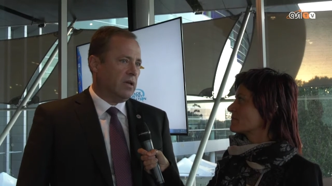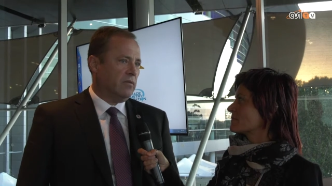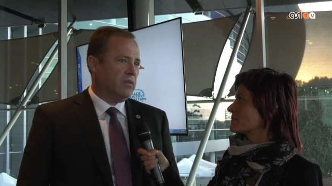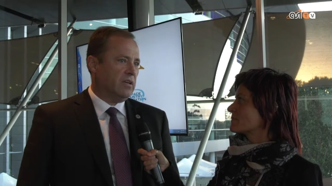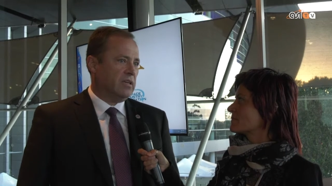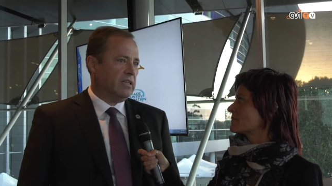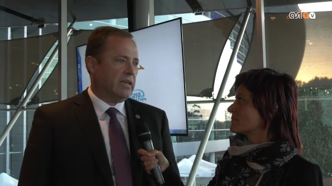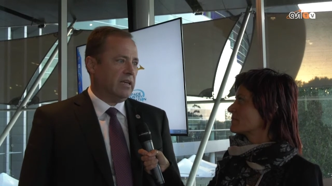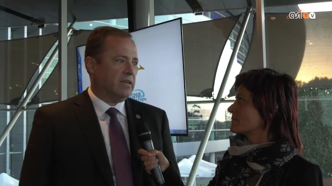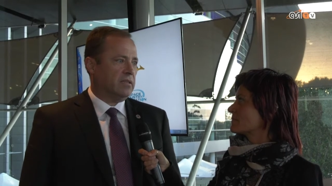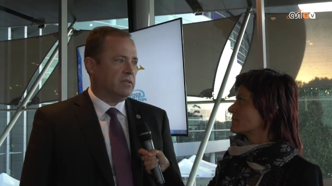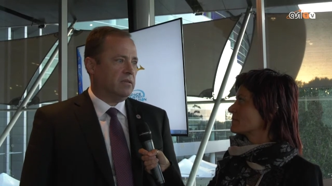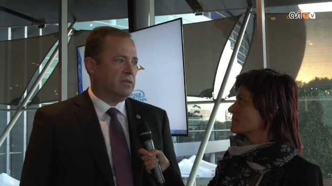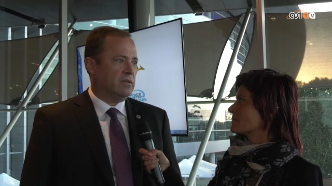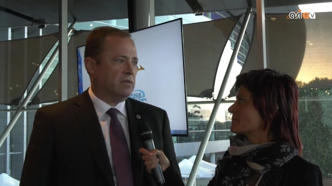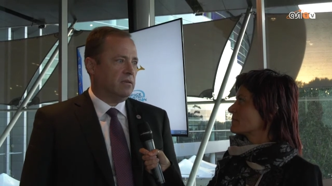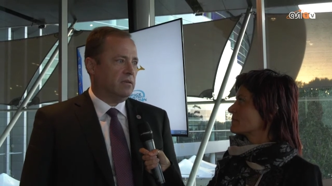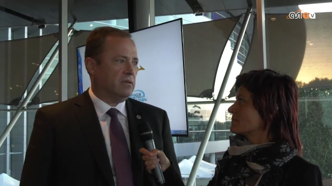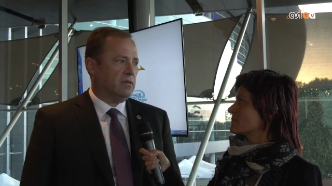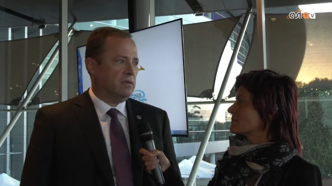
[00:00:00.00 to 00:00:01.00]
Speaker 1: have
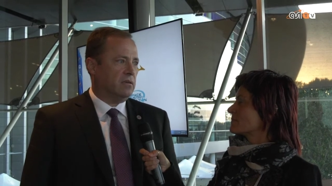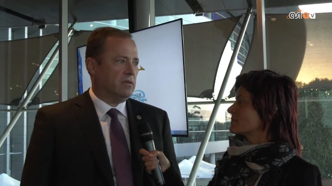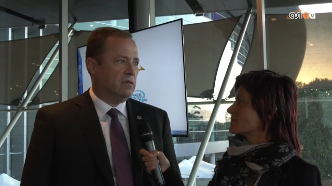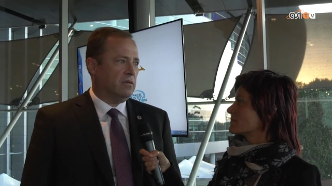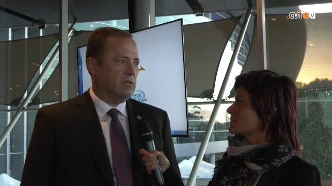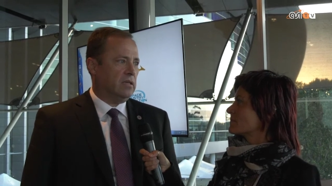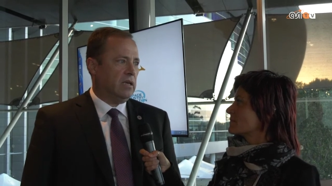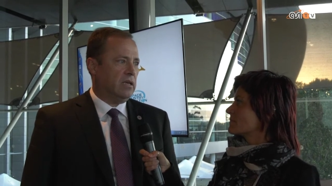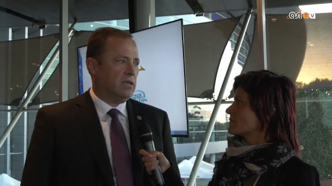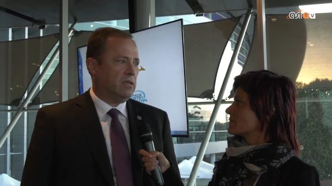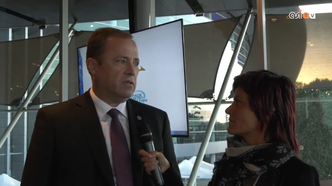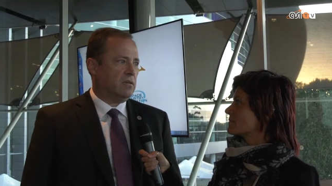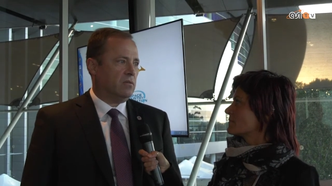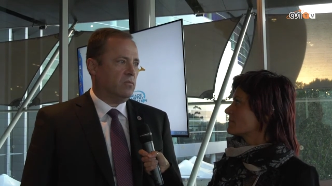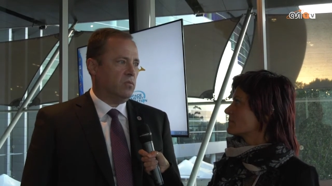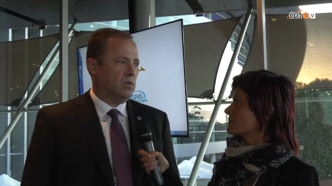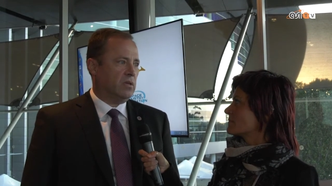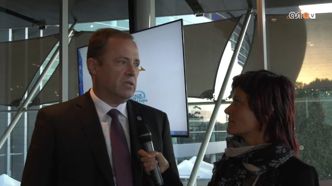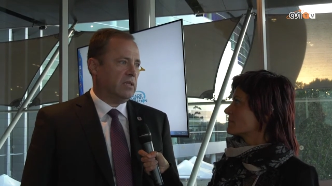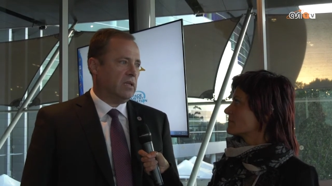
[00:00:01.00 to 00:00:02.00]
exact uh, days.
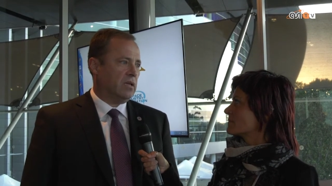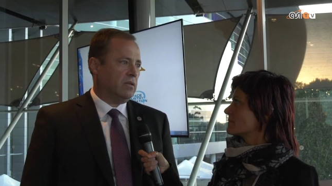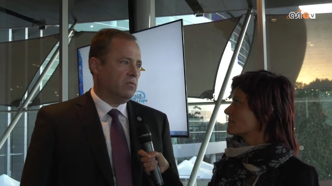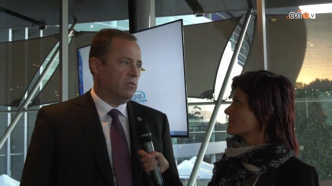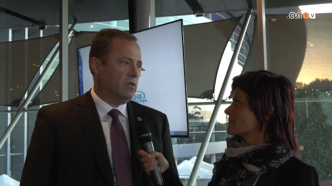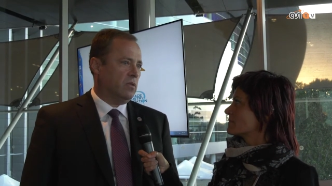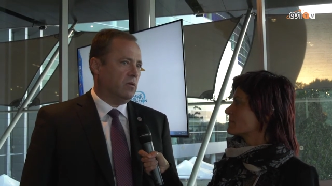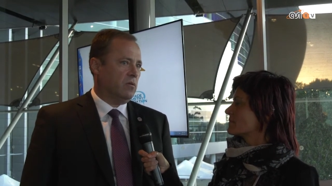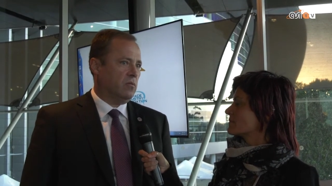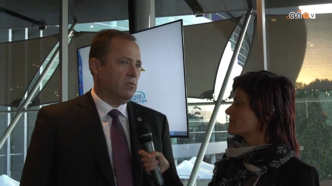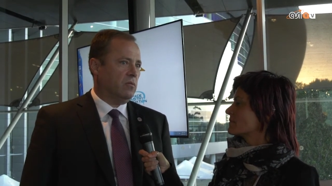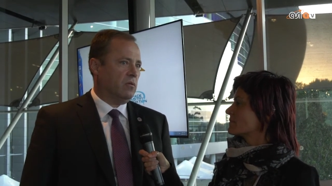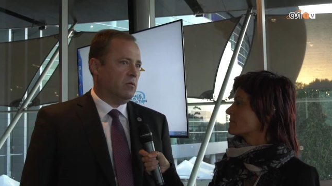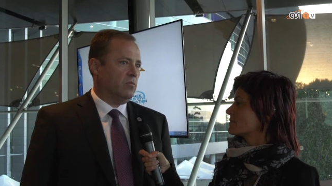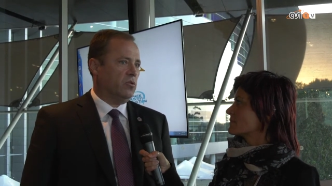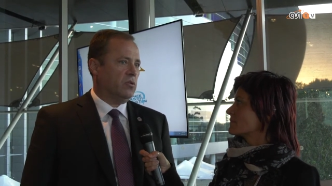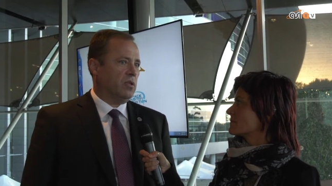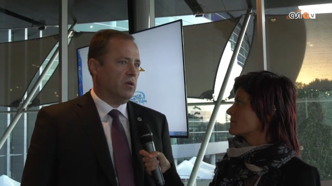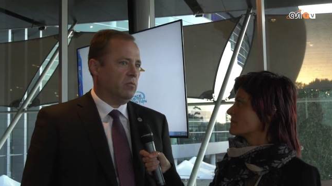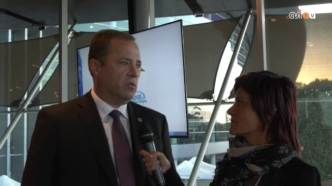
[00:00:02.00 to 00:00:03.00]
We start with the ro
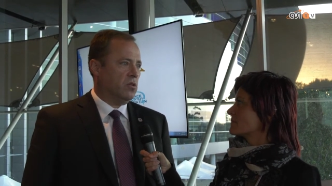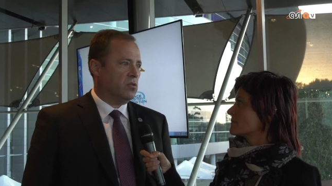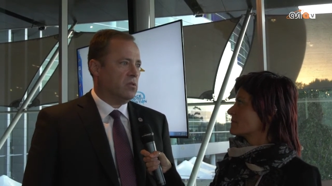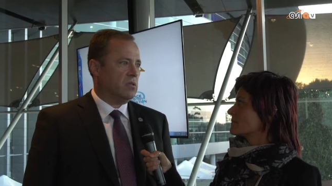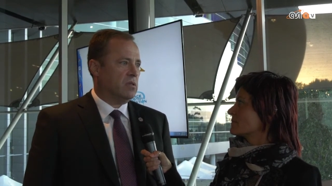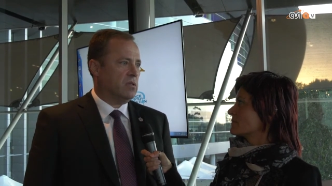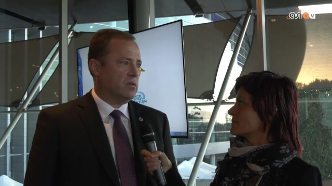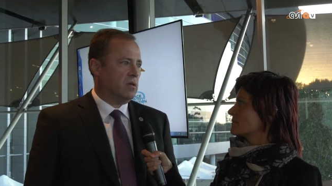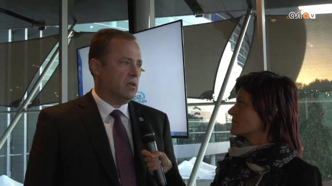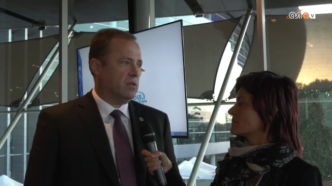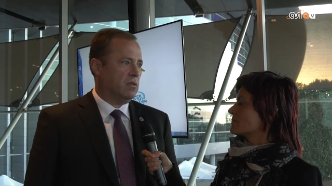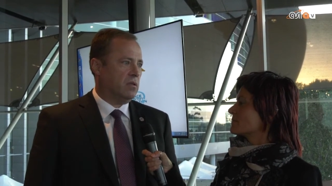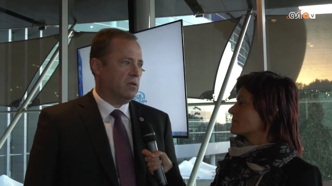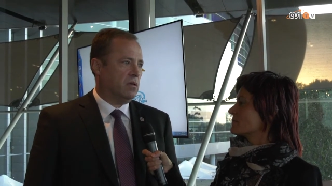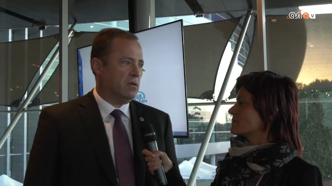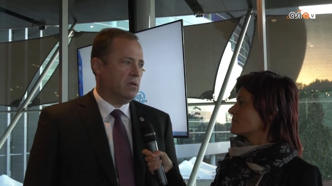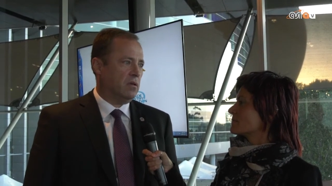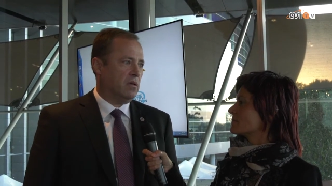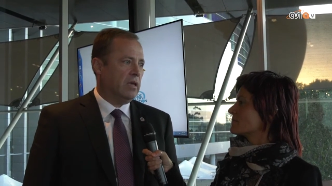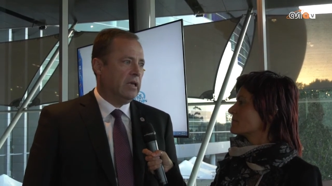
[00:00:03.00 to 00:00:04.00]
robotic missions, and
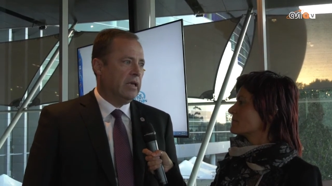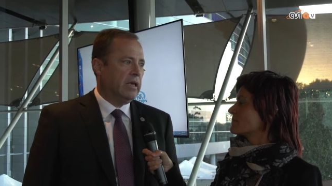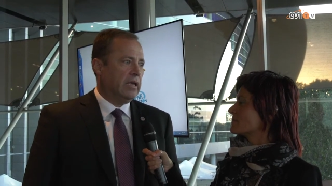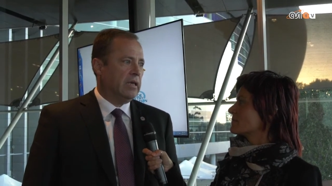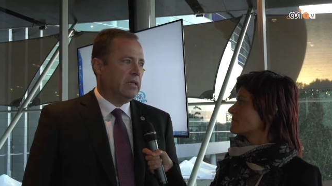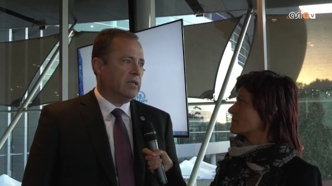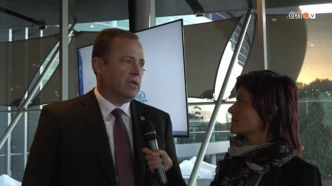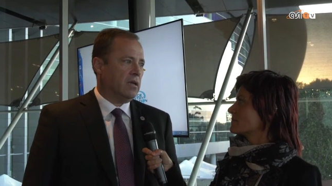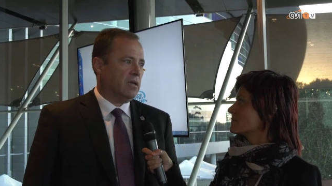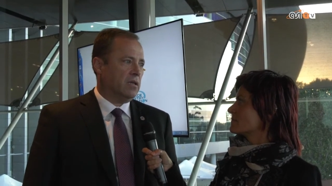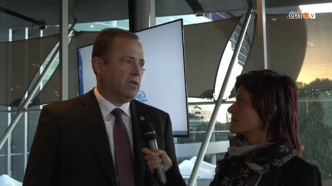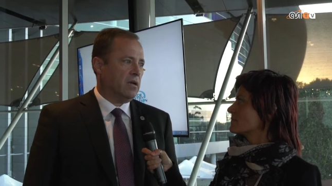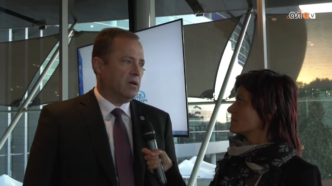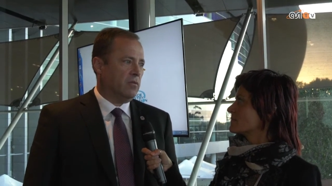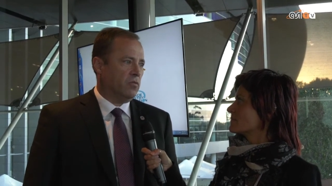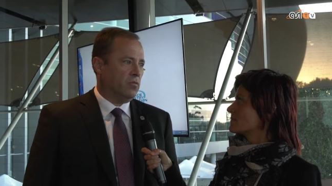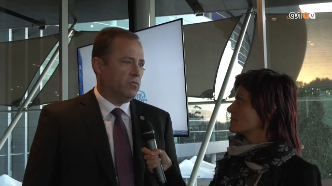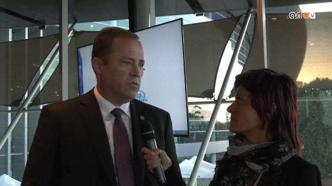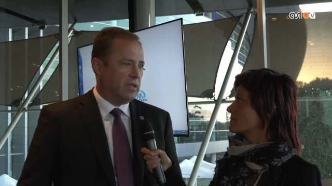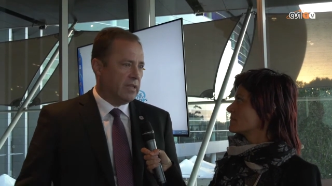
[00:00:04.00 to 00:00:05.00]
the uh, second
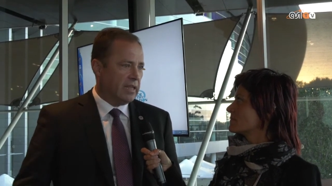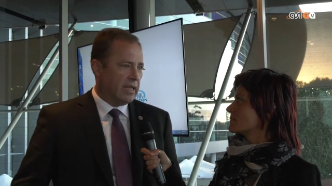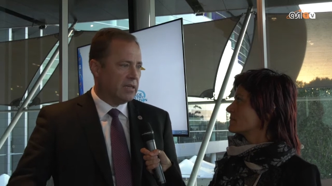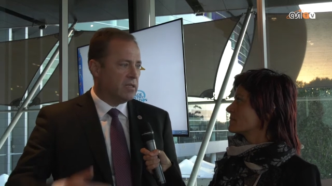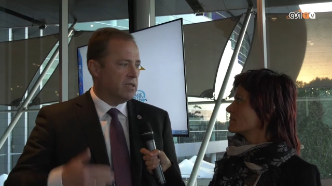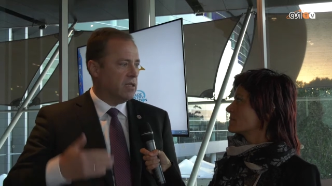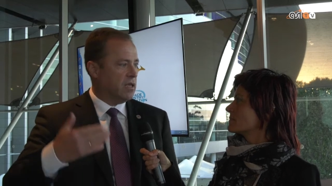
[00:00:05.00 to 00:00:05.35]
half of the next